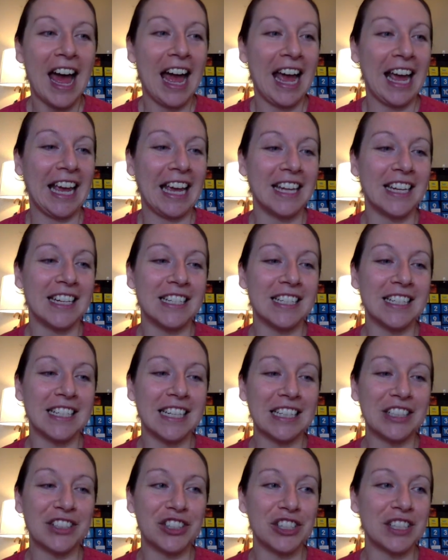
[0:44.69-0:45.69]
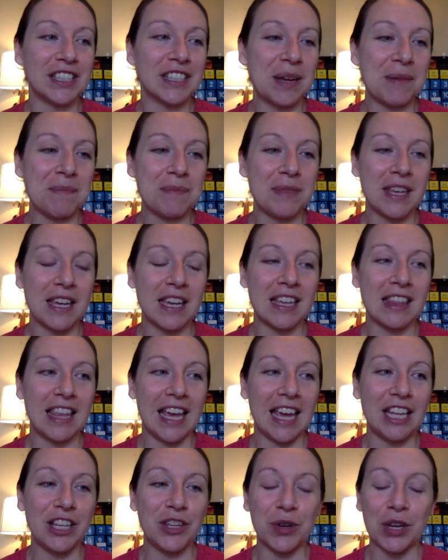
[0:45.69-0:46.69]
And it's just something
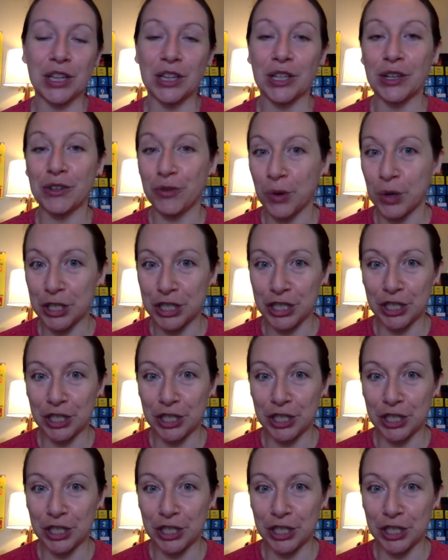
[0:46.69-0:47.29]
that you can look forward